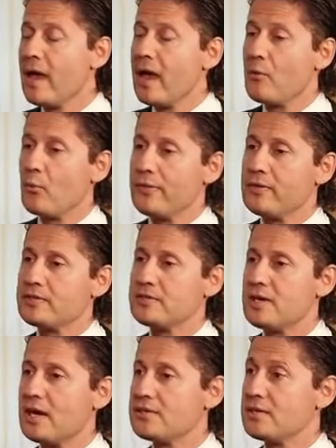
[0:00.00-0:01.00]
And what this
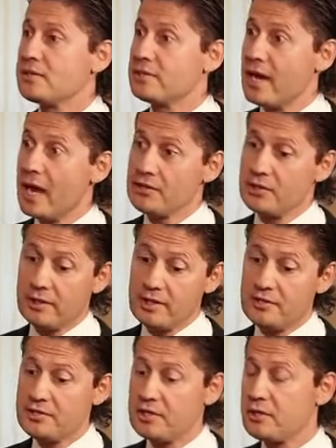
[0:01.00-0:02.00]
does is it actually
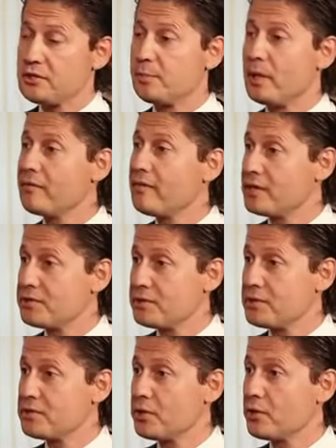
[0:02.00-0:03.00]
seals blood vessels
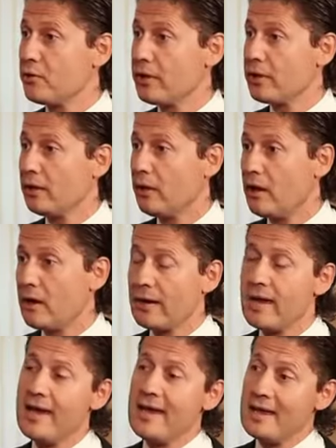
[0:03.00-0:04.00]
as you're going along.